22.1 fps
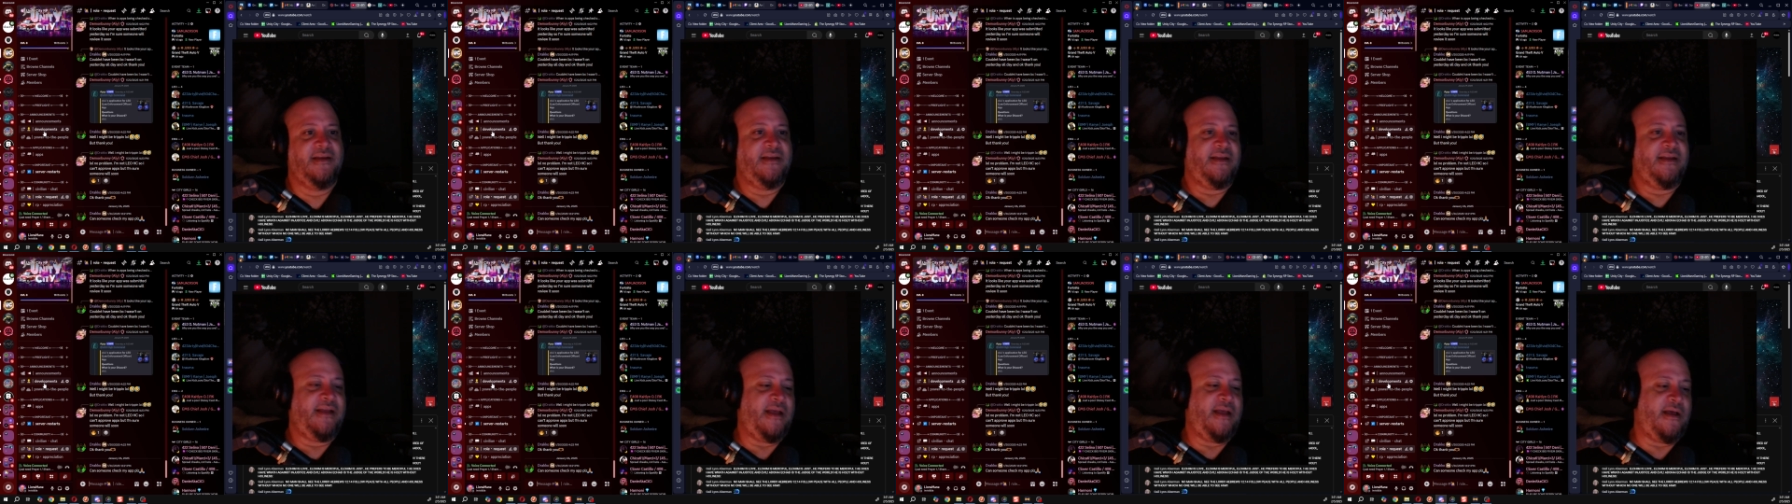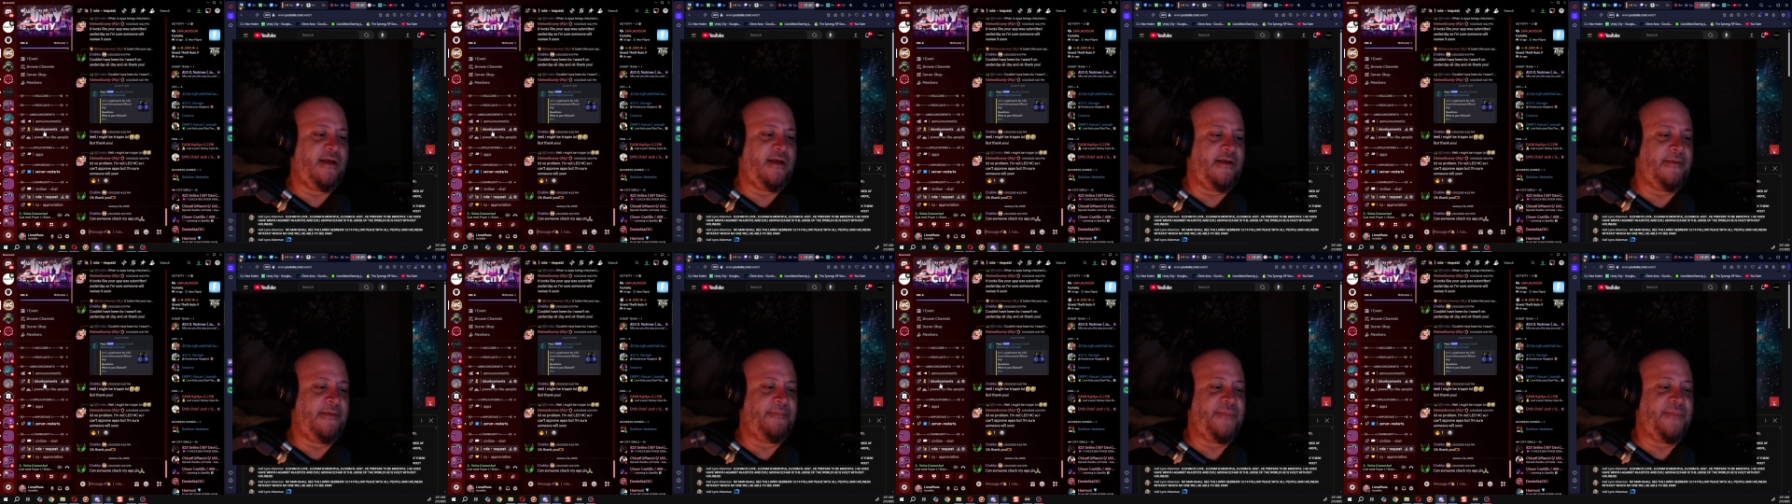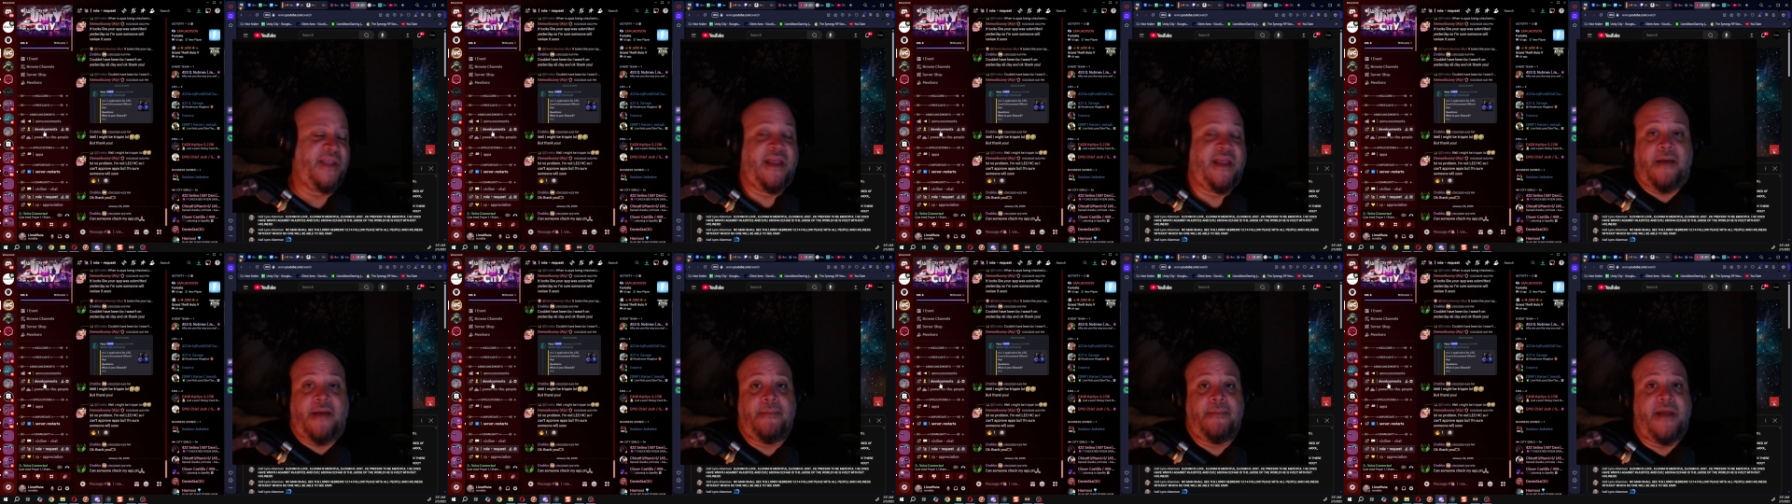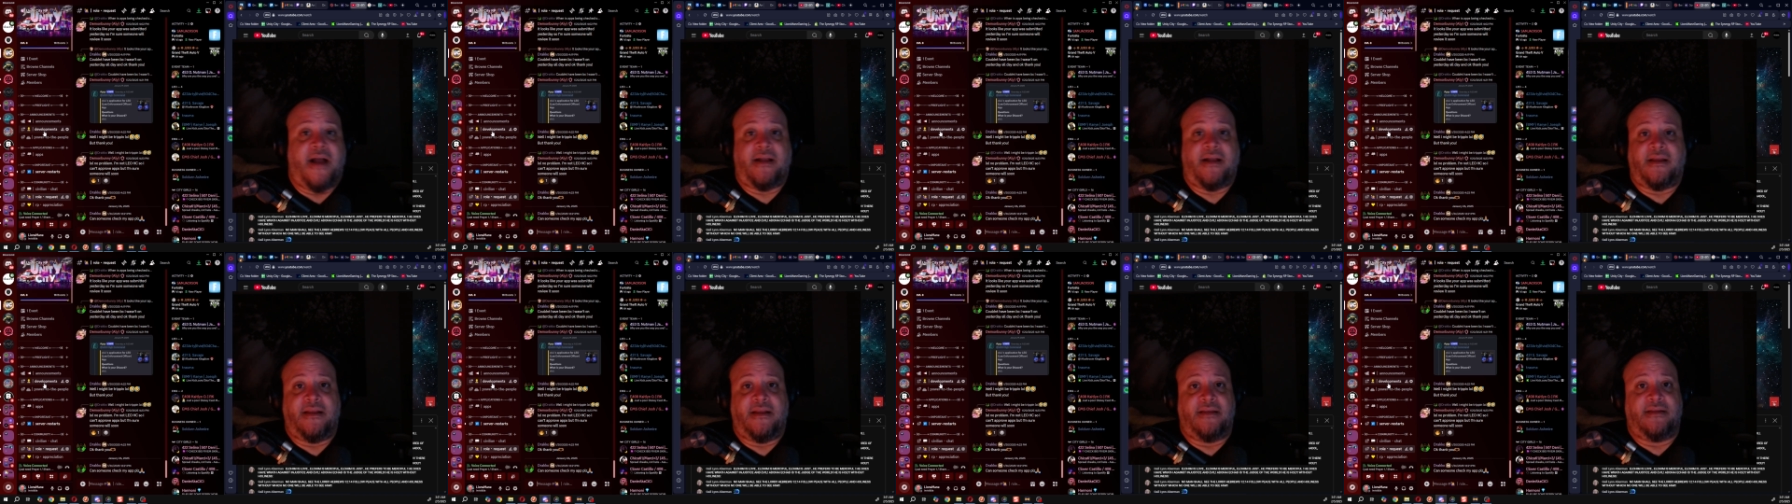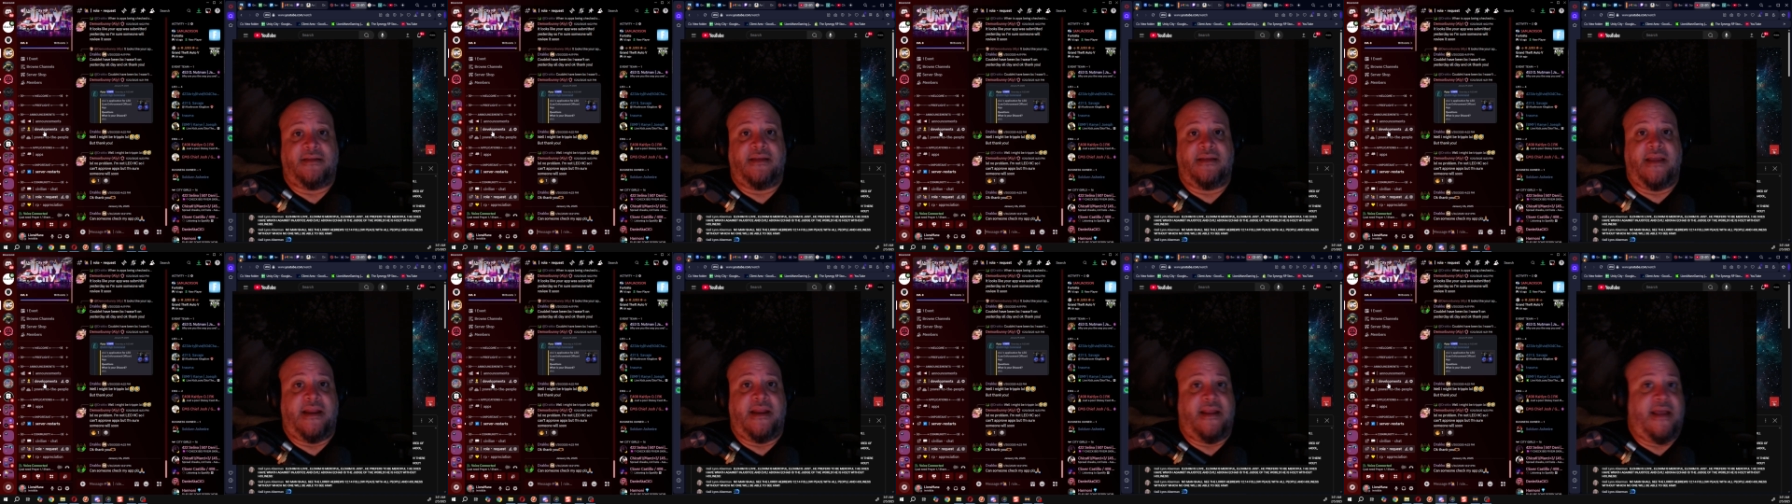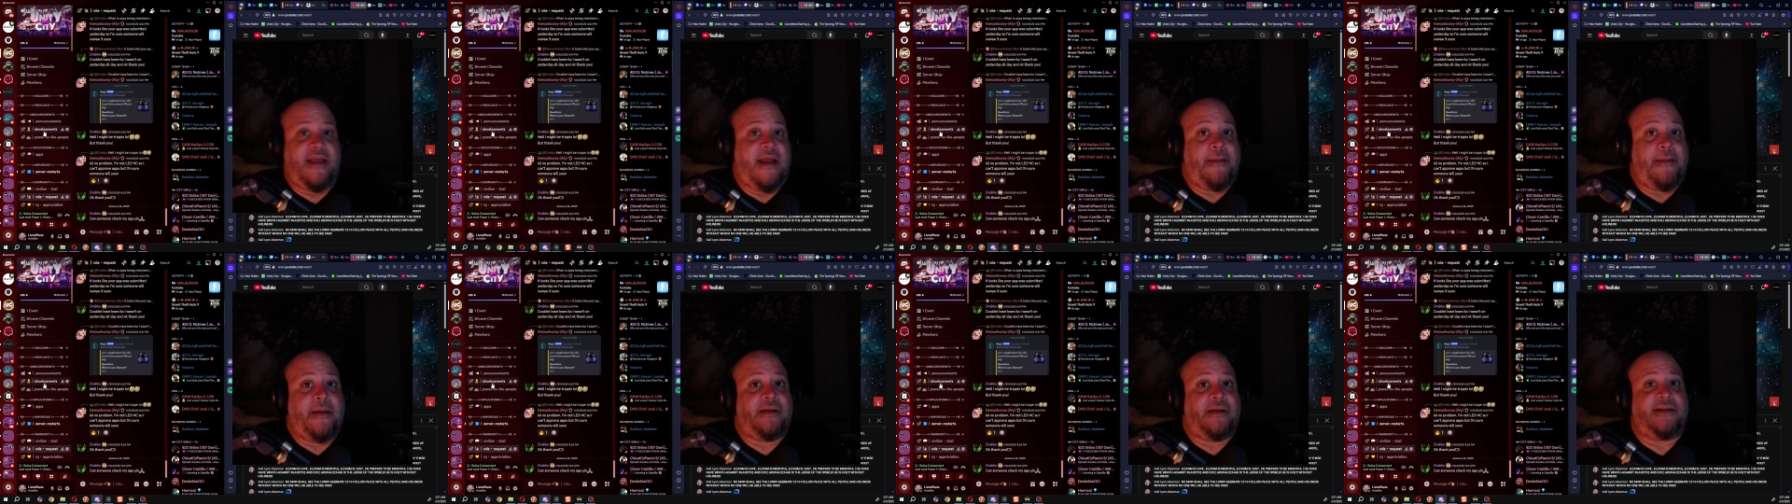And I'm not gonna
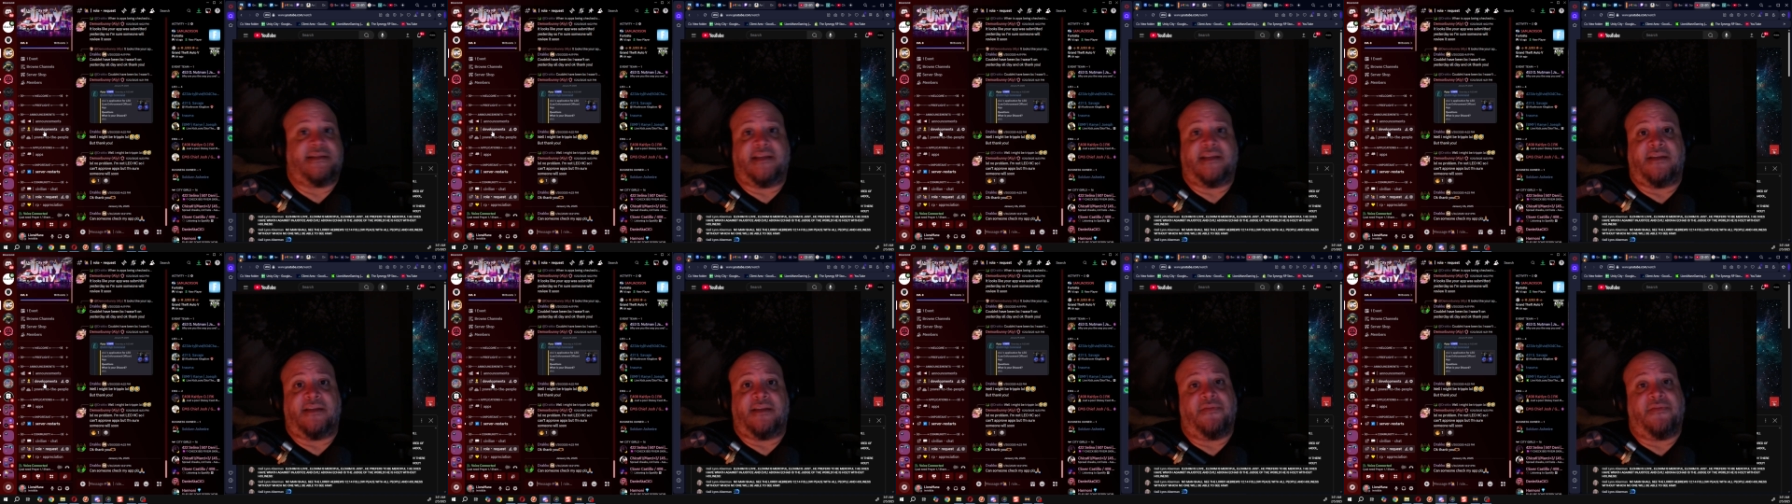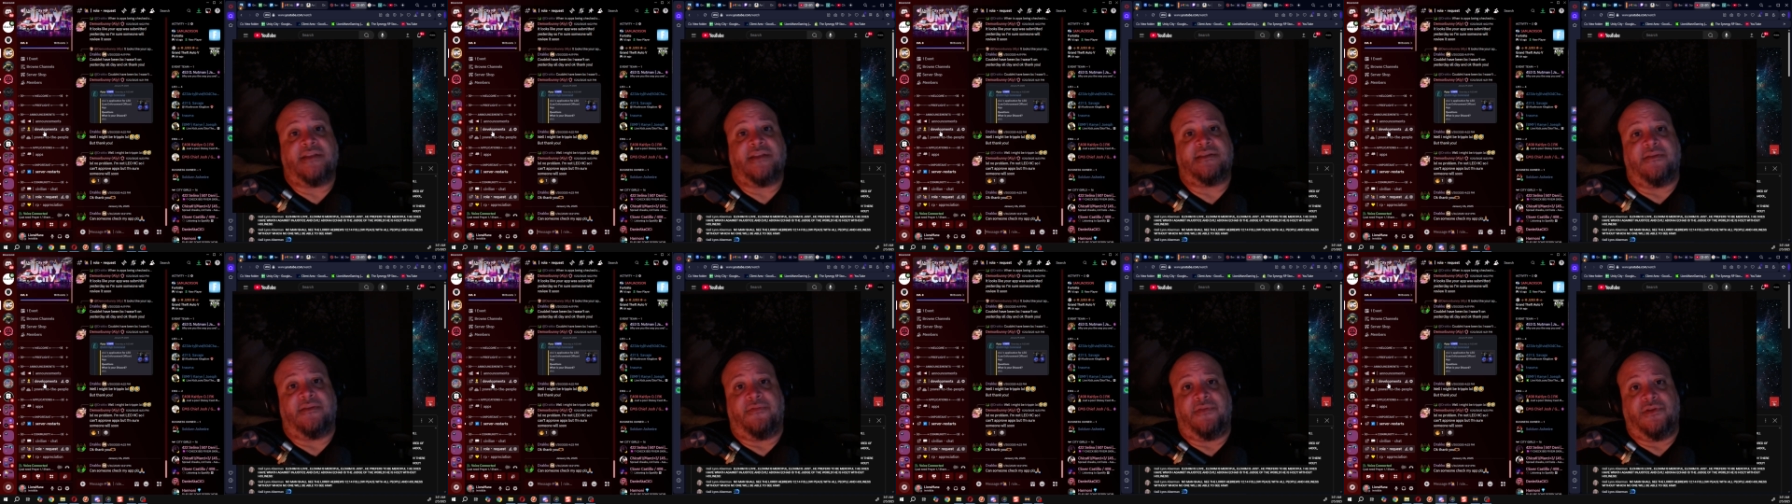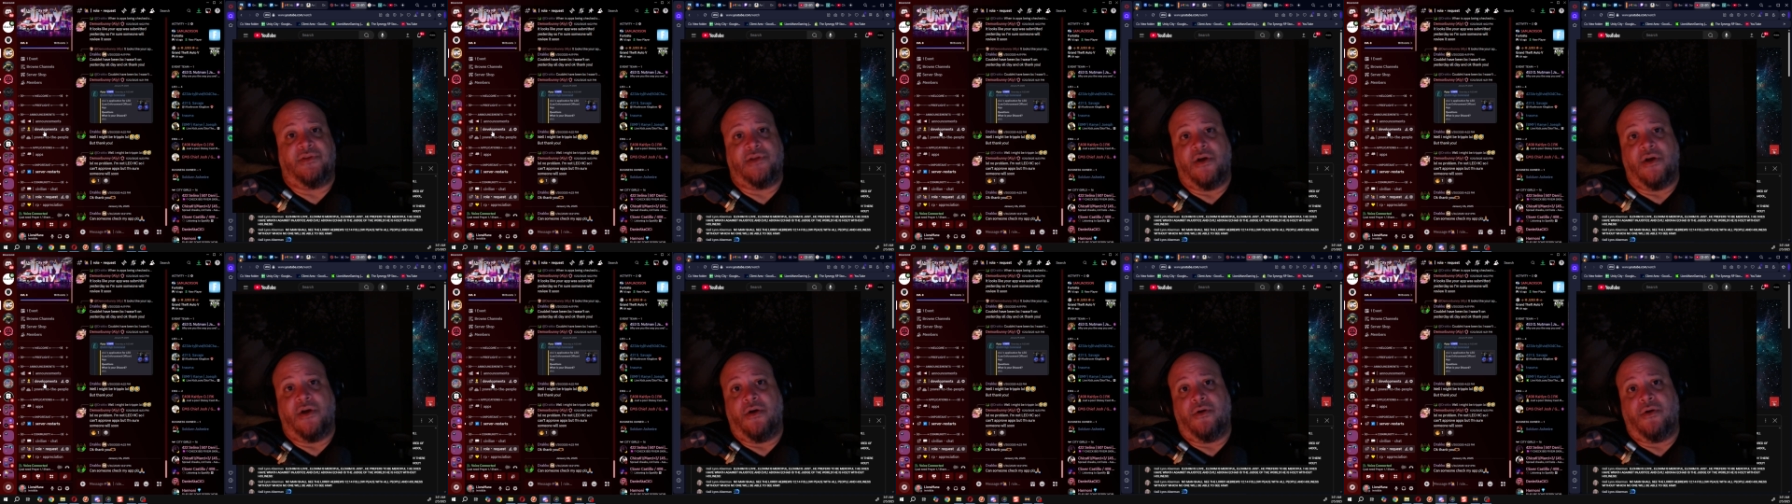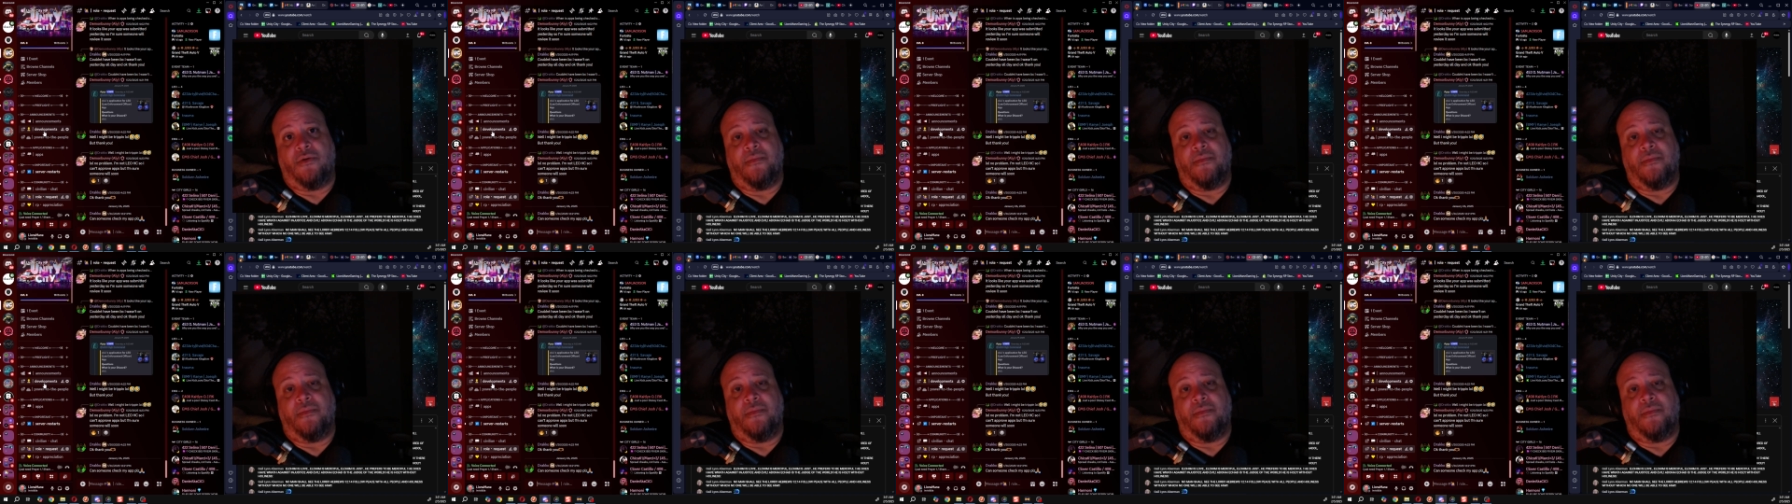take offense if you don't,